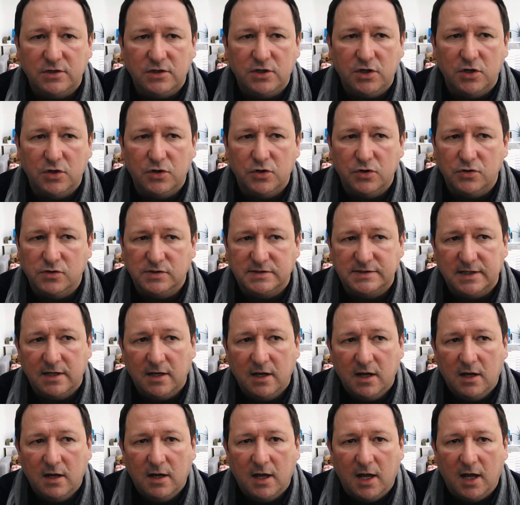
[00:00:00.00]
to use
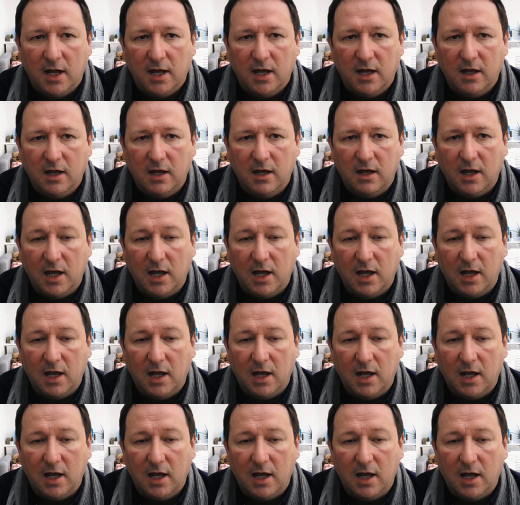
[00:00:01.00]
a
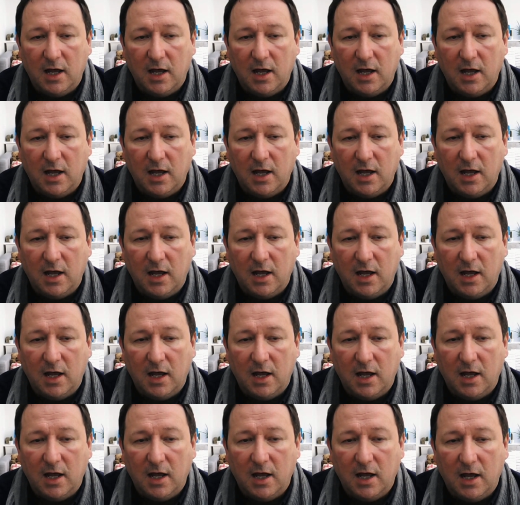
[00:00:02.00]
light-coloured mulch
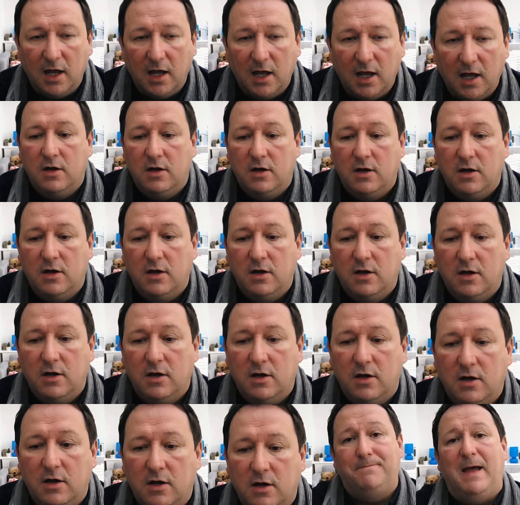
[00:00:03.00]
underneath, which will
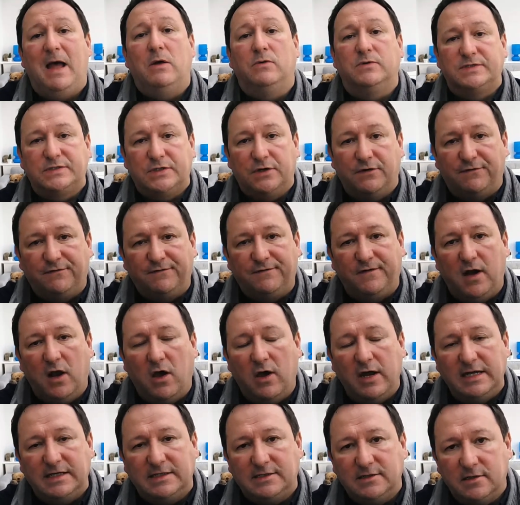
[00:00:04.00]
sort of bounce off
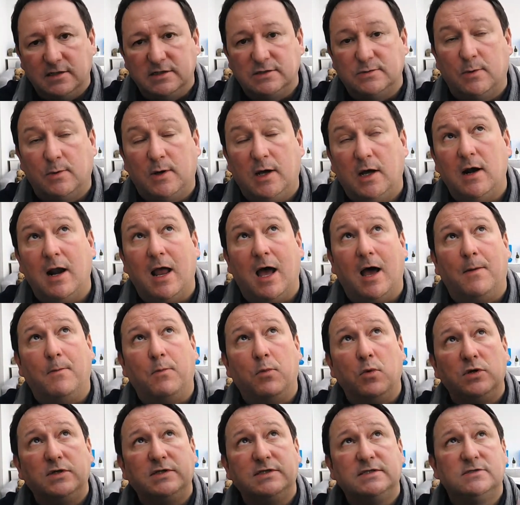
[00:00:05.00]
light as well
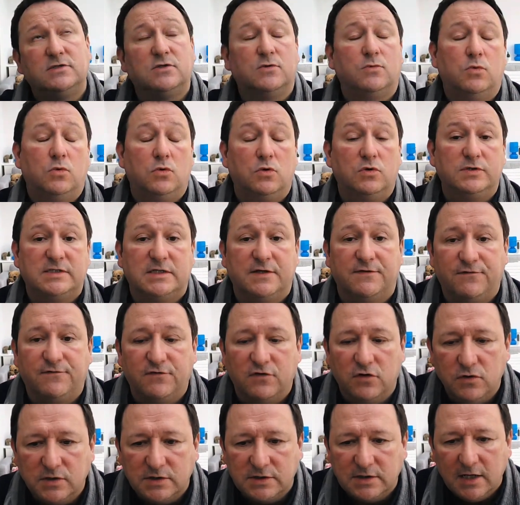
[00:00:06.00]
upwards towards the
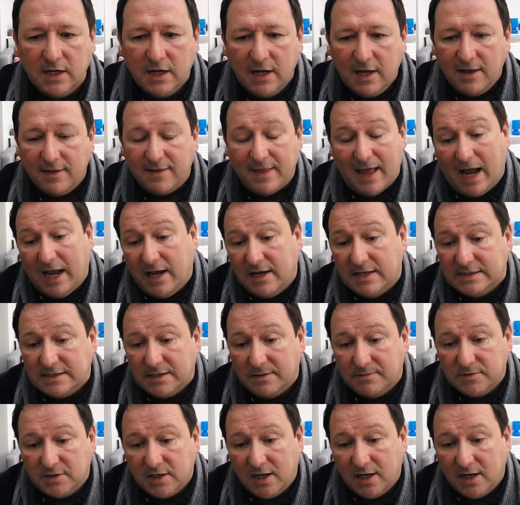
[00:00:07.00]
fruit. That can
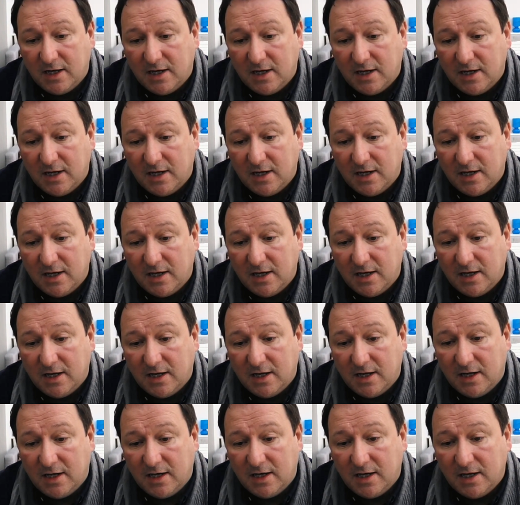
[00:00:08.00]
sometimes help.
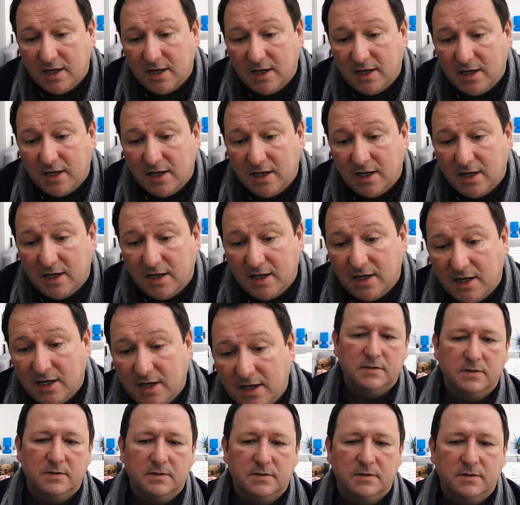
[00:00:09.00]

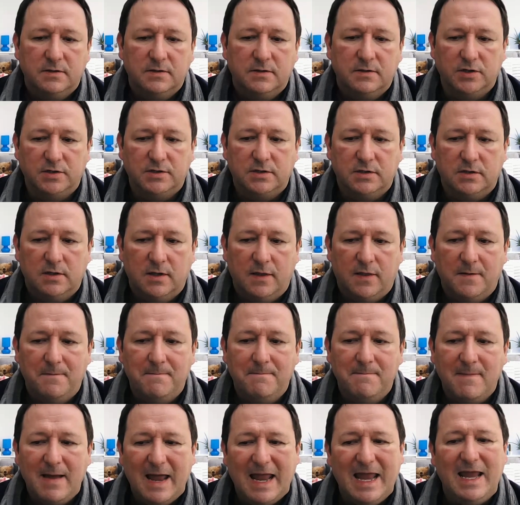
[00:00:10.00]
But the
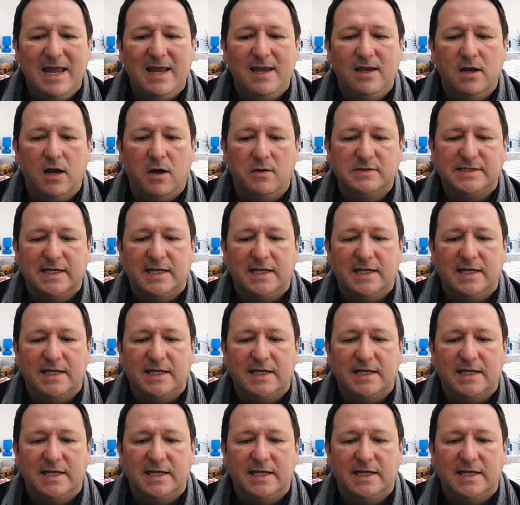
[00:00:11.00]
main